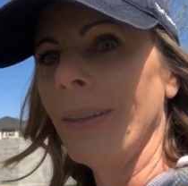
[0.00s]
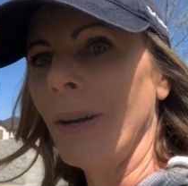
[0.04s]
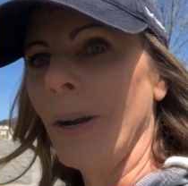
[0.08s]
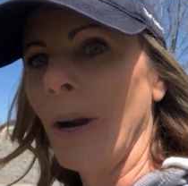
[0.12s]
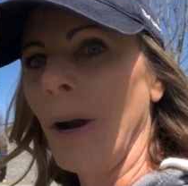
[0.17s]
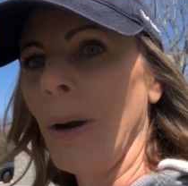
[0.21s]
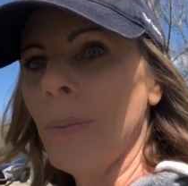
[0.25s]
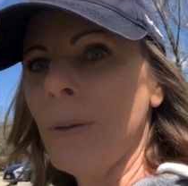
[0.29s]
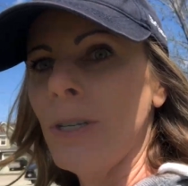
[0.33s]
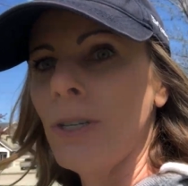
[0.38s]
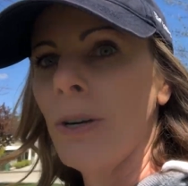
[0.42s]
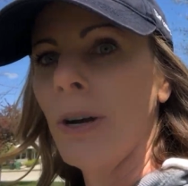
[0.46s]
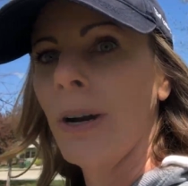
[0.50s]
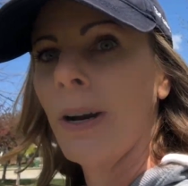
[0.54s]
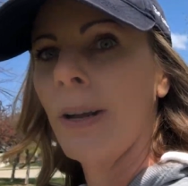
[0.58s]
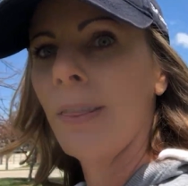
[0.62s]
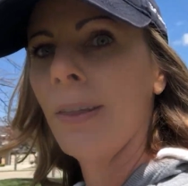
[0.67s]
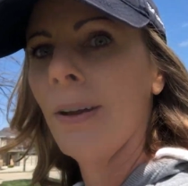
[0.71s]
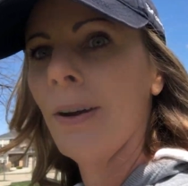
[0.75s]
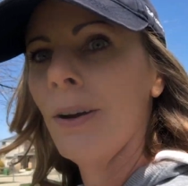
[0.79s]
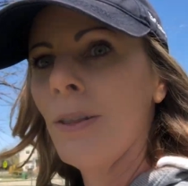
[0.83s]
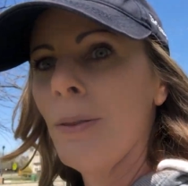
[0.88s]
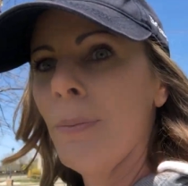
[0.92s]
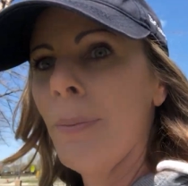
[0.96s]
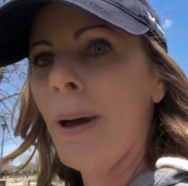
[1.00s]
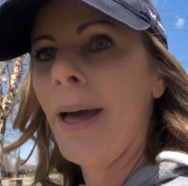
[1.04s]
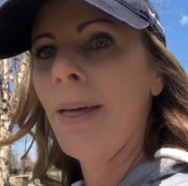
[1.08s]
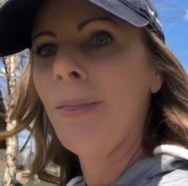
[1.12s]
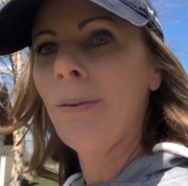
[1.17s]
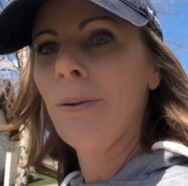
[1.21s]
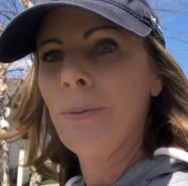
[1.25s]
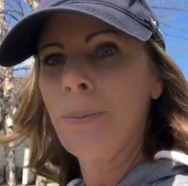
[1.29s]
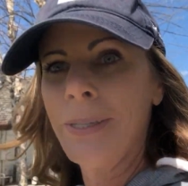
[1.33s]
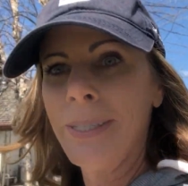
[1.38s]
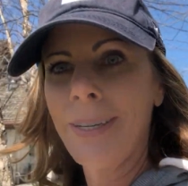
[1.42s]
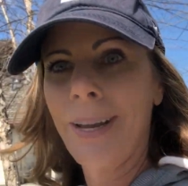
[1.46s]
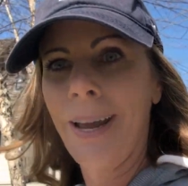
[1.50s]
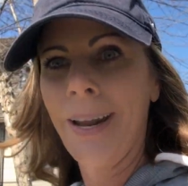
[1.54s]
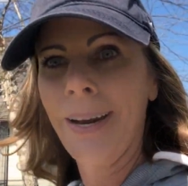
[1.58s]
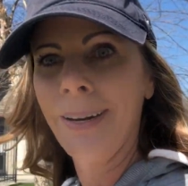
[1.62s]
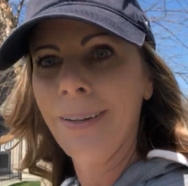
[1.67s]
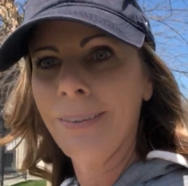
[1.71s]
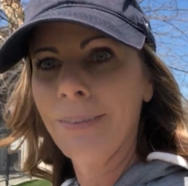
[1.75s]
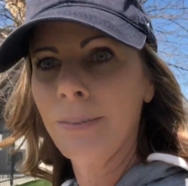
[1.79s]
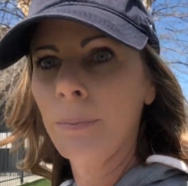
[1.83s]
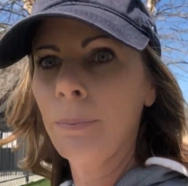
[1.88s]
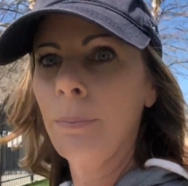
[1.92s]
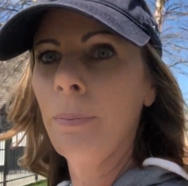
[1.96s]
the garbage truck there in the bathroom. He's
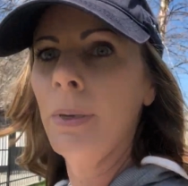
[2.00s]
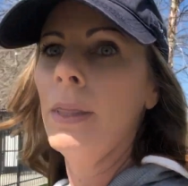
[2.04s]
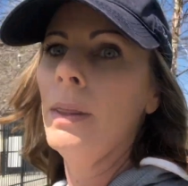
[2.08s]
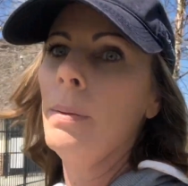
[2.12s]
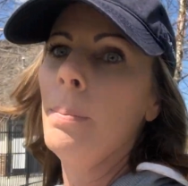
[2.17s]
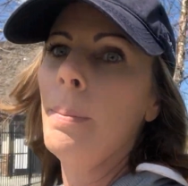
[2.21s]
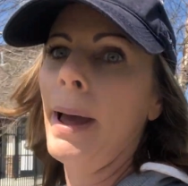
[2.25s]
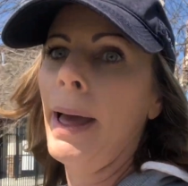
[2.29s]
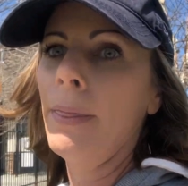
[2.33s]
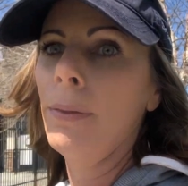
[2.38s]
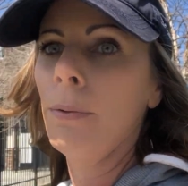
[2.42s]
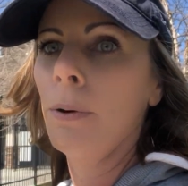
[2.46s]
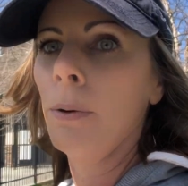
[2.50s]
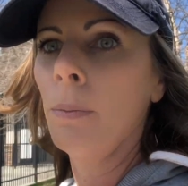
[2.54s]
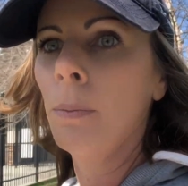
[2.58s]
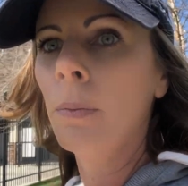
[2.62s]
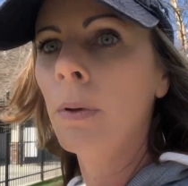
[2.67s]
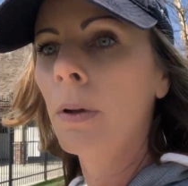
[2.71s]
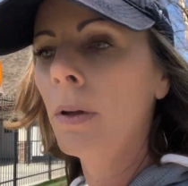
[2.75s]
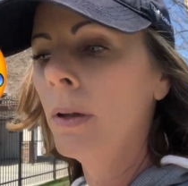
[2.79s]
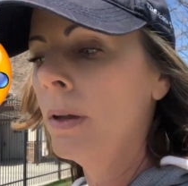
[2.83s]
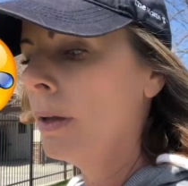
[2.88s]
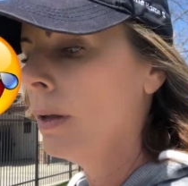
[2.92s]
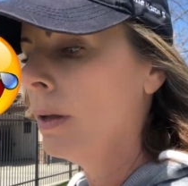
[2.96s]
kind of in the bathroom.